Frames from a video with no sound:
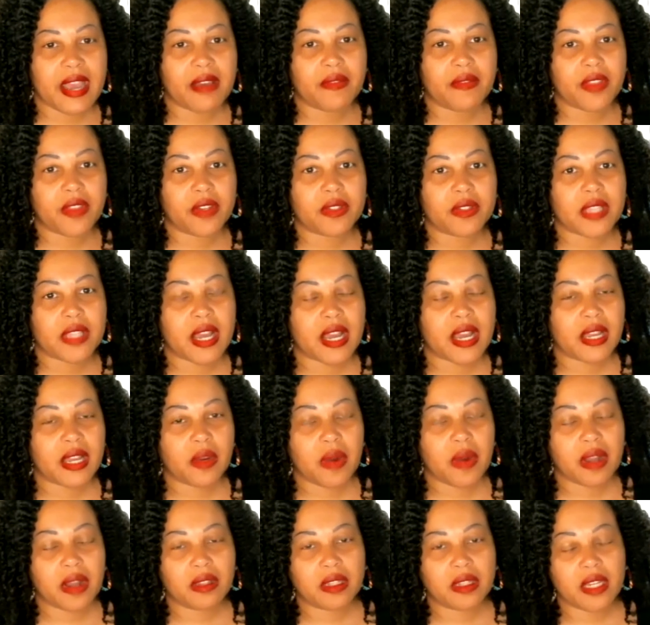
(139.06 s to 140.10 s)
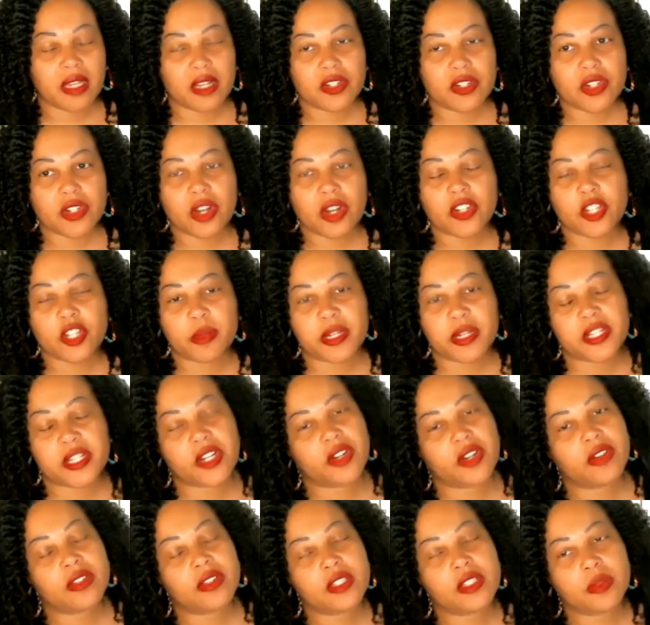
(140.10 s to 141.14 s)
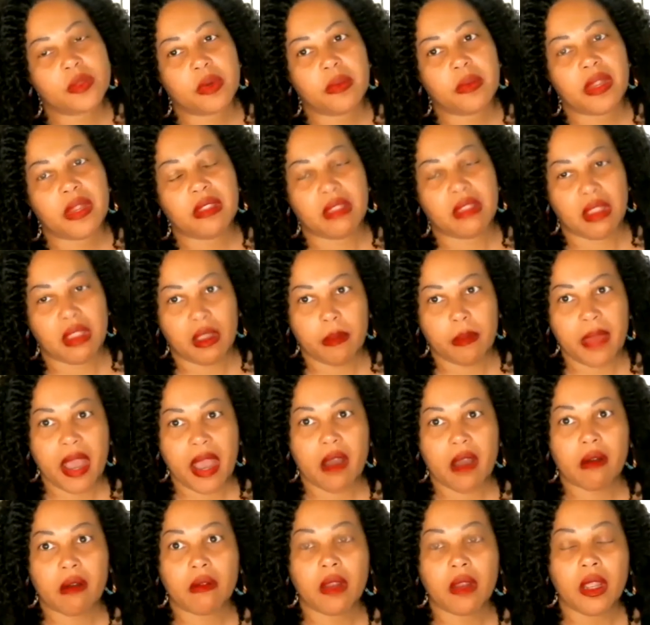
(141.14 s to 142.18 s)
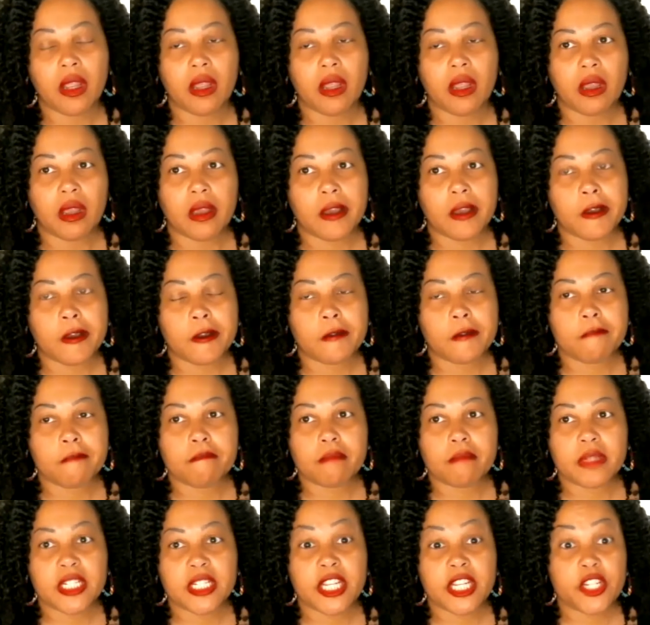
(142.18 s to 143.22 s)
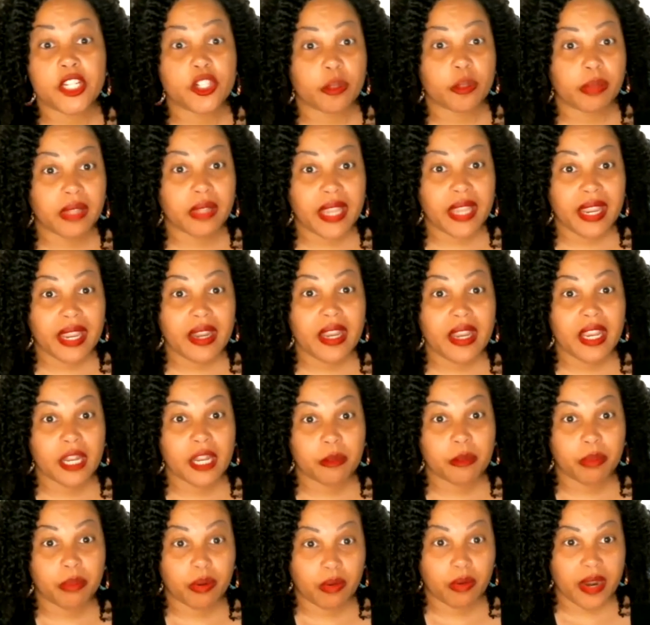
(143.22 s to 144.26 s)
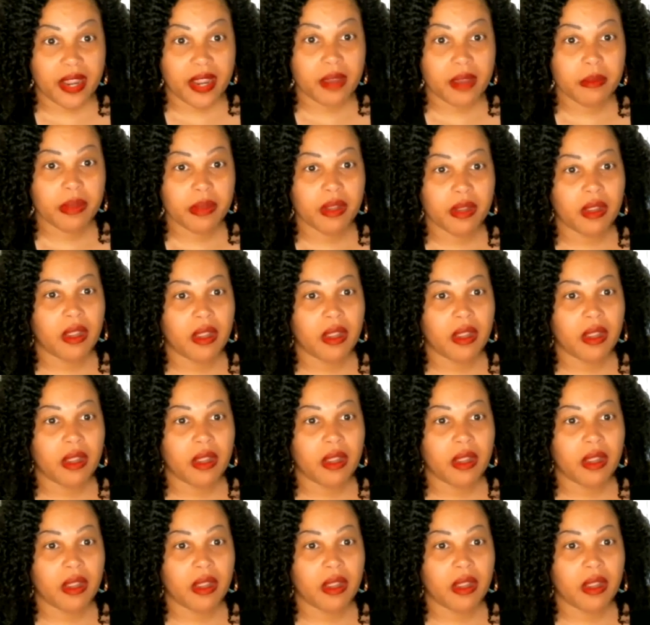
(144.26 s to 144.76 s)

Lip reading: those high quality instruction materials when we think about teacher planning and prep.